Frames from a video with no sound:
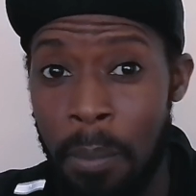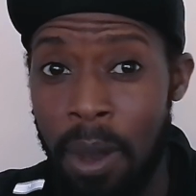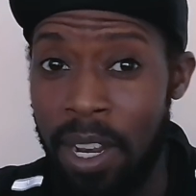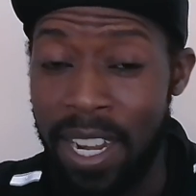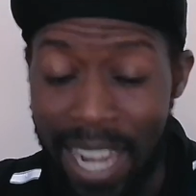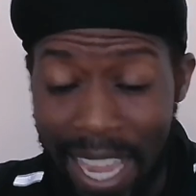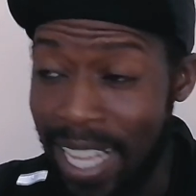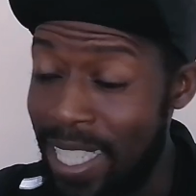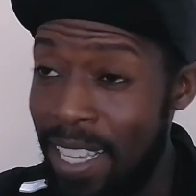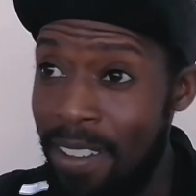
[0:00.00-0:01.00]
But the
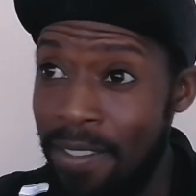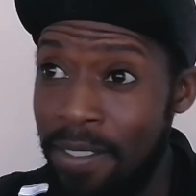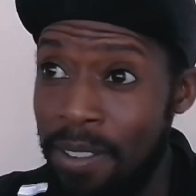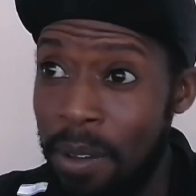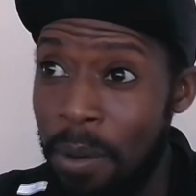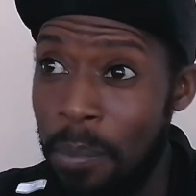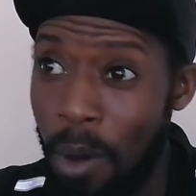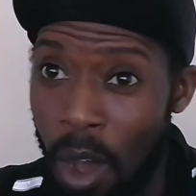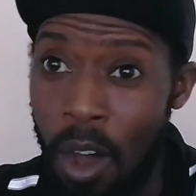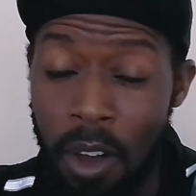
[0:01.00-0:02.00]
negative
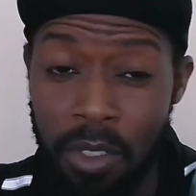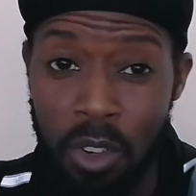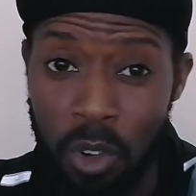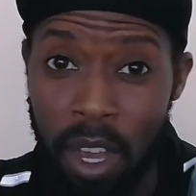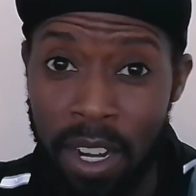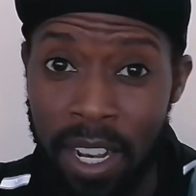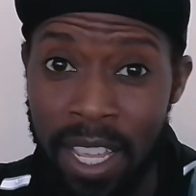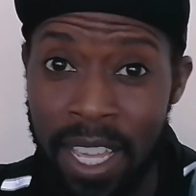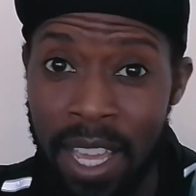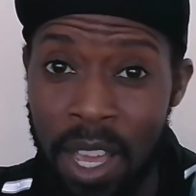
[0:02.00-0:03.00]
part of the
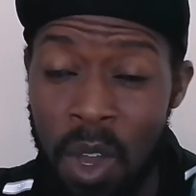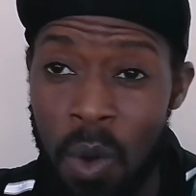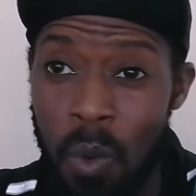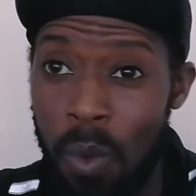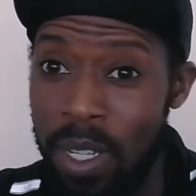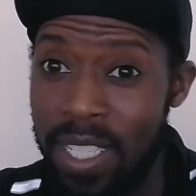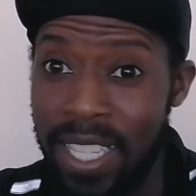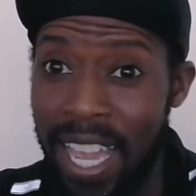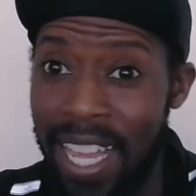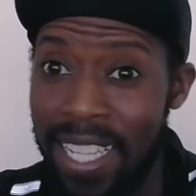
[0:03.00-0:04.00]
run was
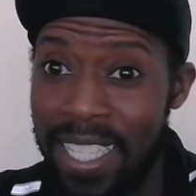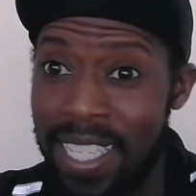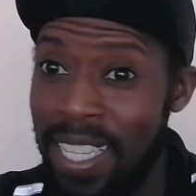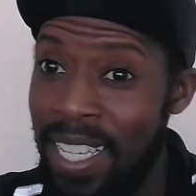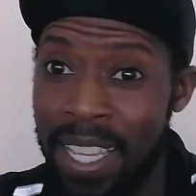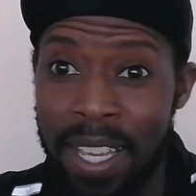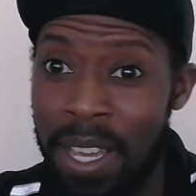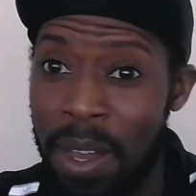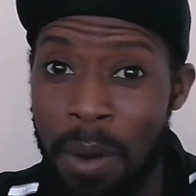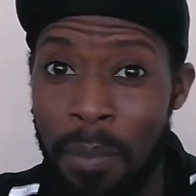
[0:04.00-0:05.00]
that
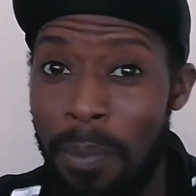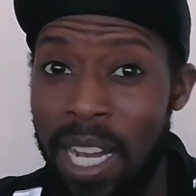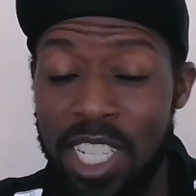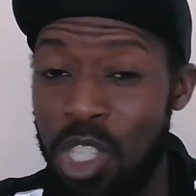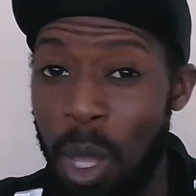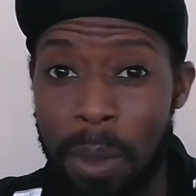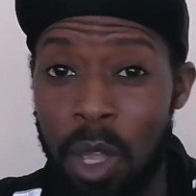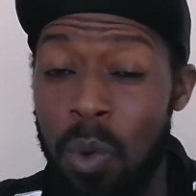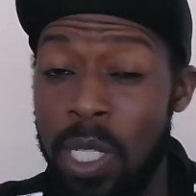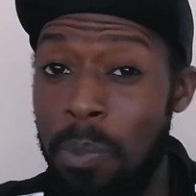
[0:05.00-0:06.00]
my
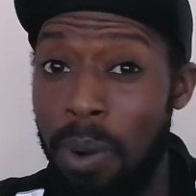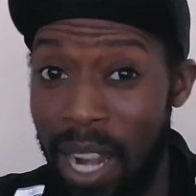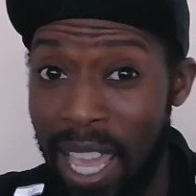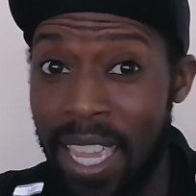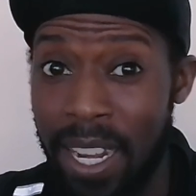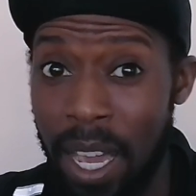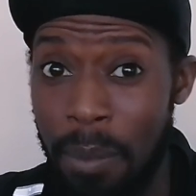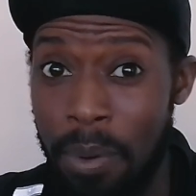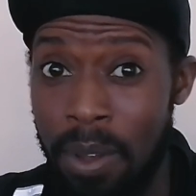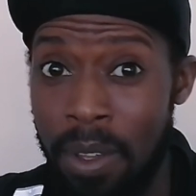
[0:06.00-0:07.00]
stomach was playing
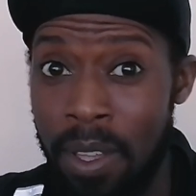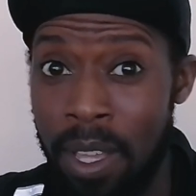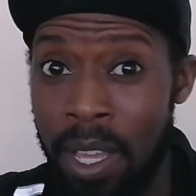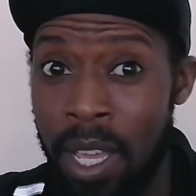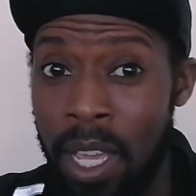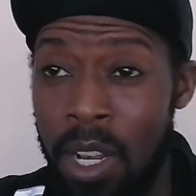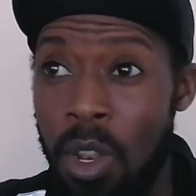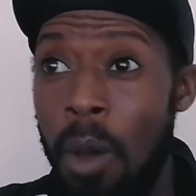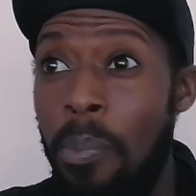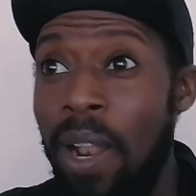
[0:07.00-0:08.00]
up.
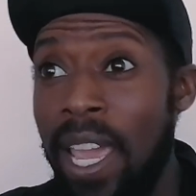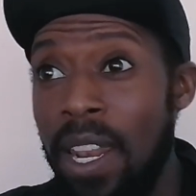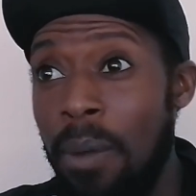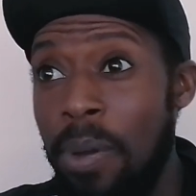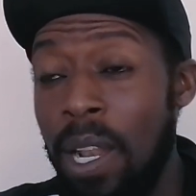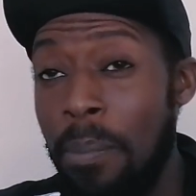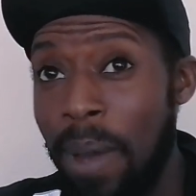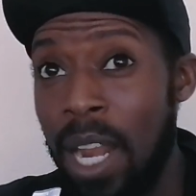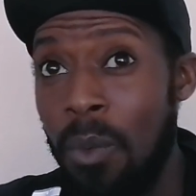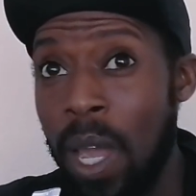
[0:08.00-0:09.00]
Not playing up in a
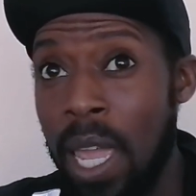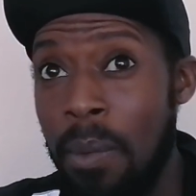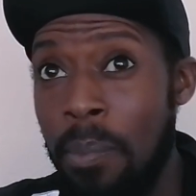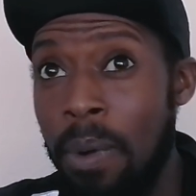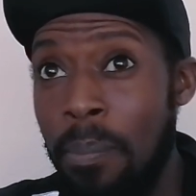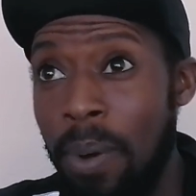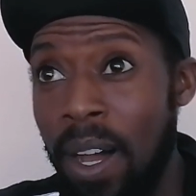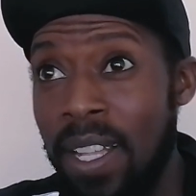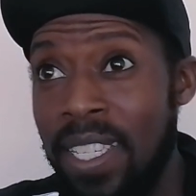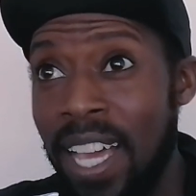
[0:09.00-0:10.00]
bad way,
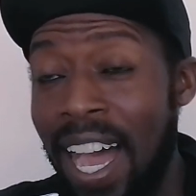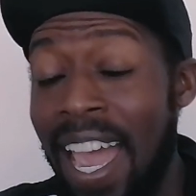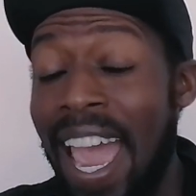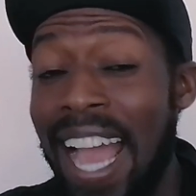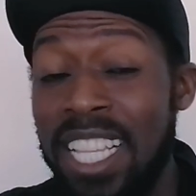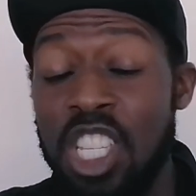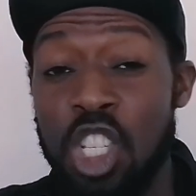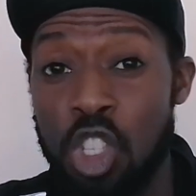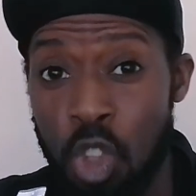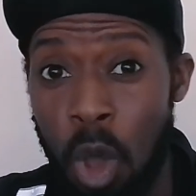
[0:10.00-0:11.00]
but I had to
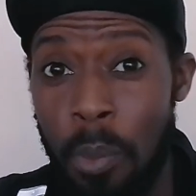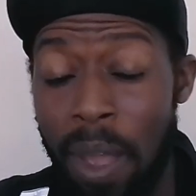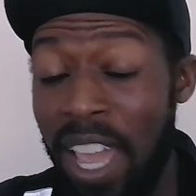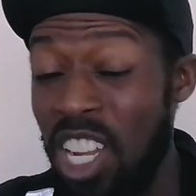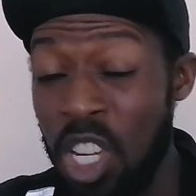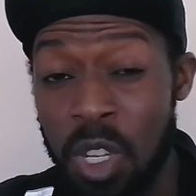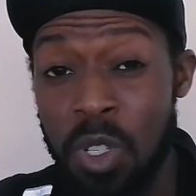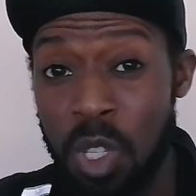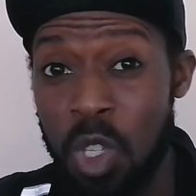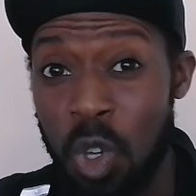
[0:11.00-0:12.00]
stop and
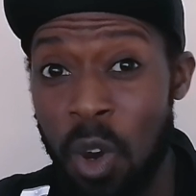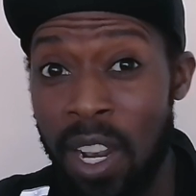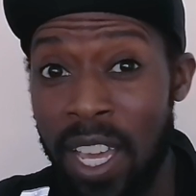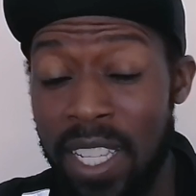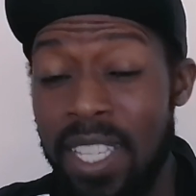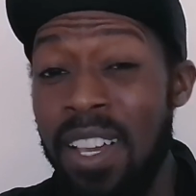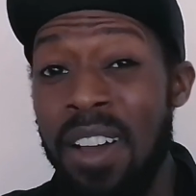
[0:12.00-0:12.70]
use the toilet